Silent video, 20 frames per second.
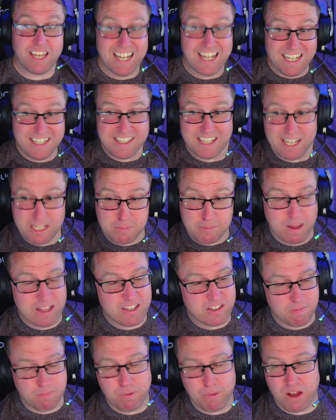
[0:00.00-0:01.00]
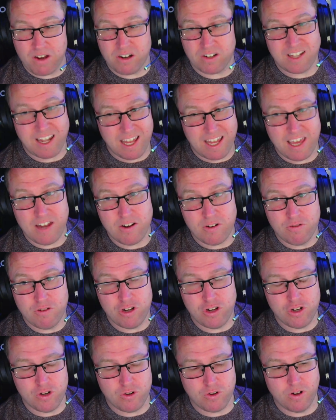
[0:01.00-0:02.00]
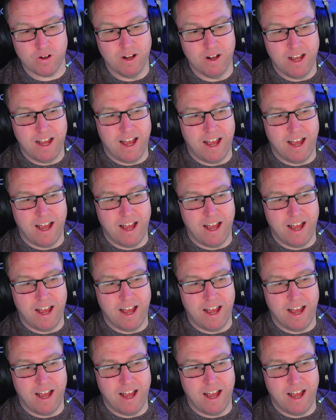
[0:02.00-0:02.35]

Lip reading: It is an expensive product at €800.